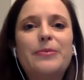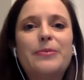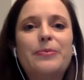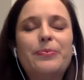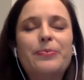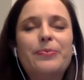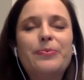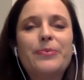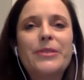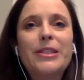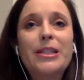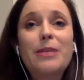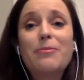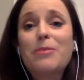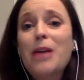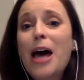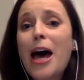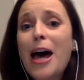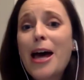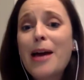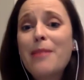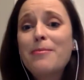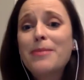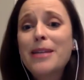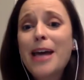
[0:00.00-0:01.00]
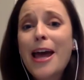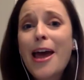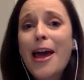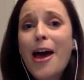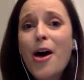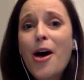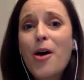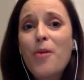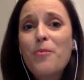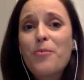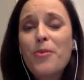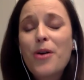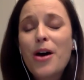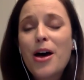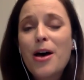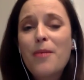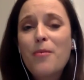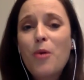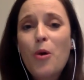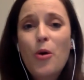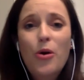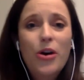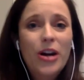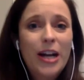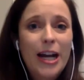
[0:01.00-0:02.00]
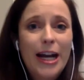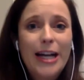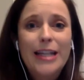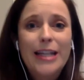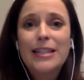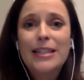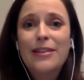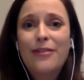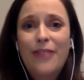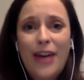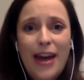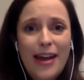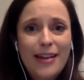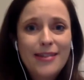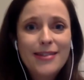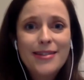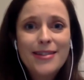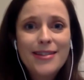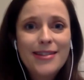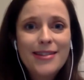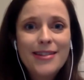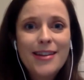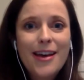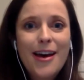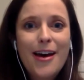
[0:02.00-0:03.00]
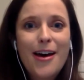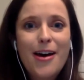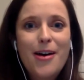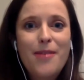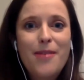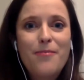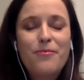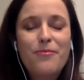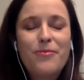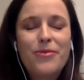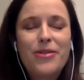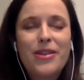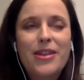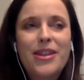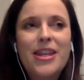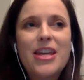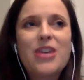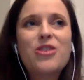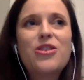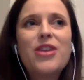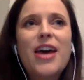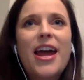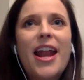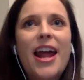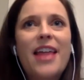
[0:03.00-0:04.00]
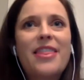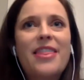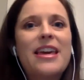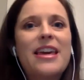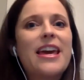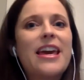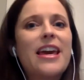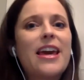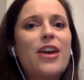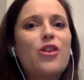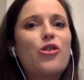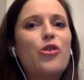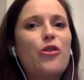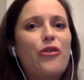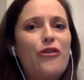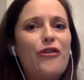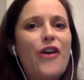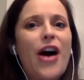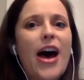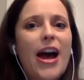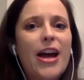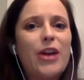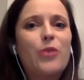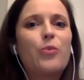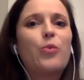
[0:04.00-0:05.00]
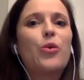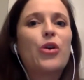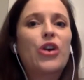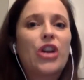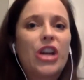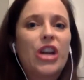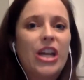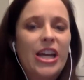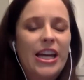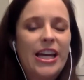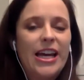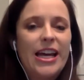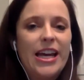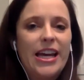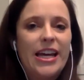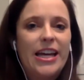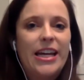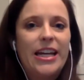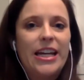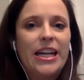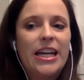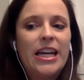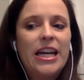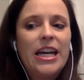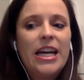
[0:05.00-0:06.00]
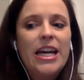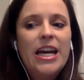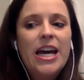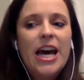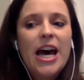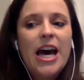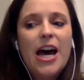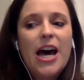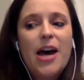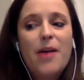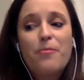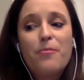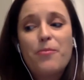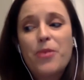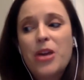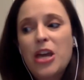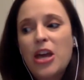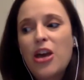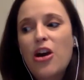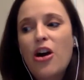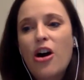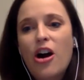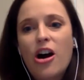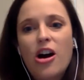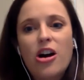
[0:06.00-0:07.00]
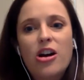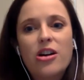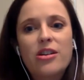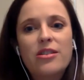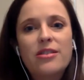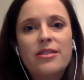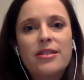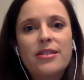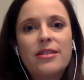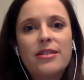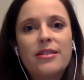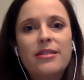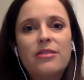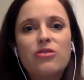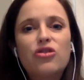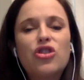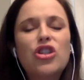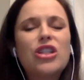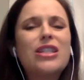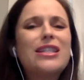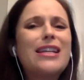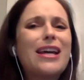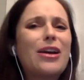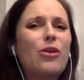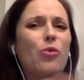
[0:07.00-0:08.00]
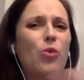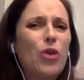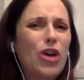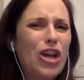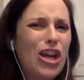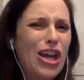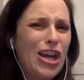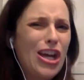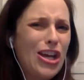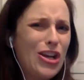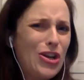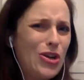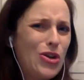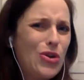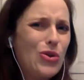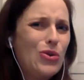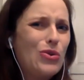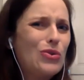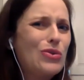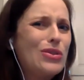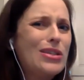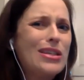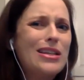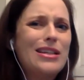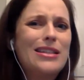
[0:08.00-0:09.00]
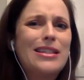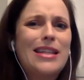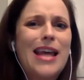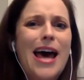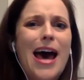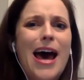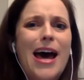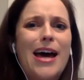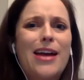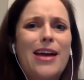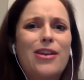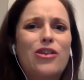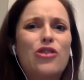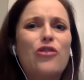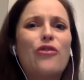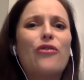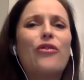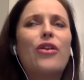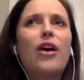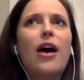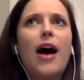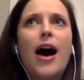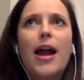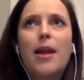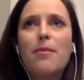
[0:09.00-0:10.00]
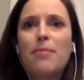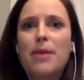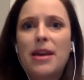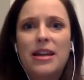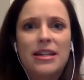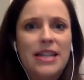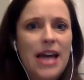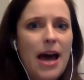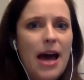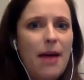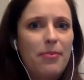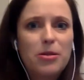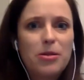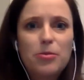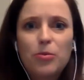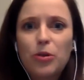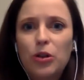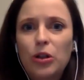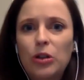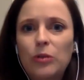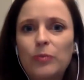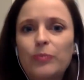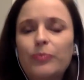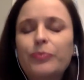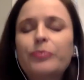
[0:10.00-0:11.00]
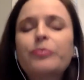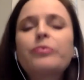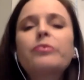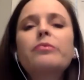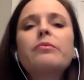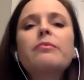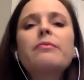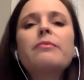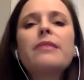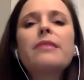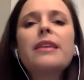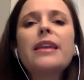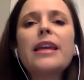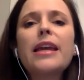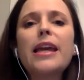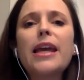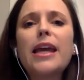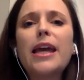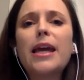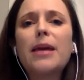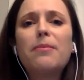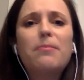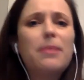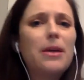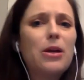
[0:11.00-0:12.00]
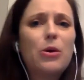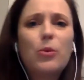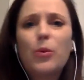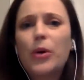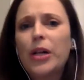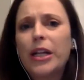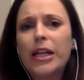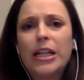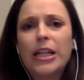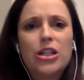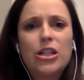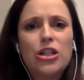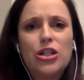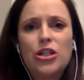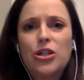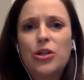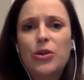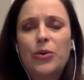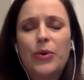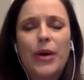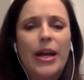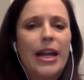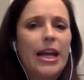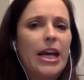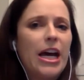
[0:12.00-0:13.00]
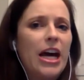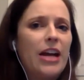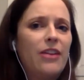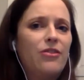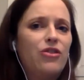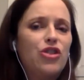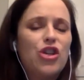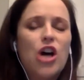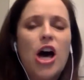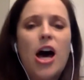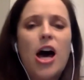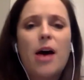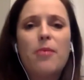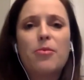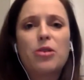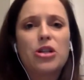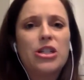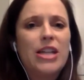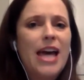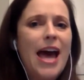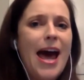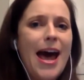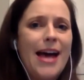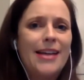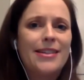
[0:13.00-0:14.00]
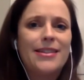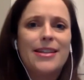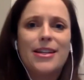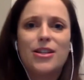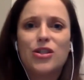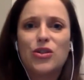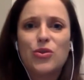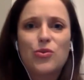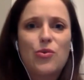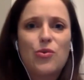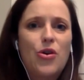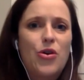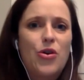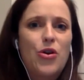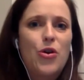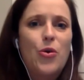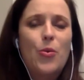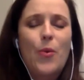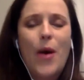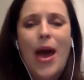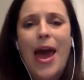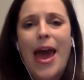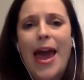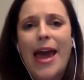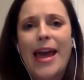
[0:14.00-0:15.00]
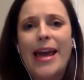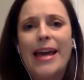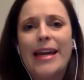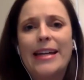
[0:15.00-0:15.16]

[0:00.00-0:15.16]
Sometimes I help organize events. The thing that I think you'll find working in PRs, just like working in news, is that you've got to be adaptable and being willing to do any kind of job or task that's thrown your way.